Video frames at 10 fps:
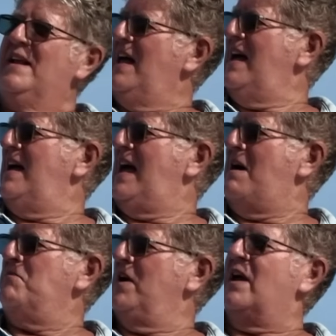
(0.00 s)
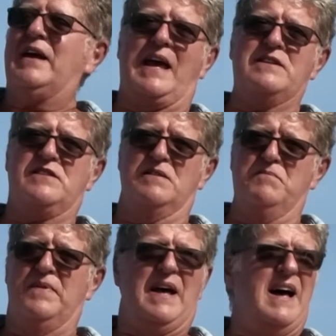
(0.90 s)
And we're going to get
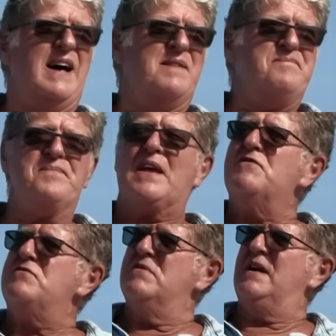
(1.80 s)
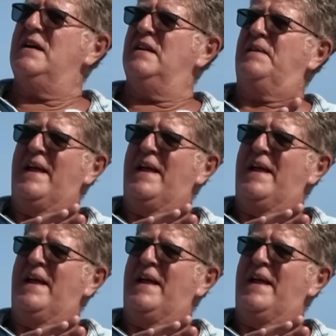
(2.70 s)
some real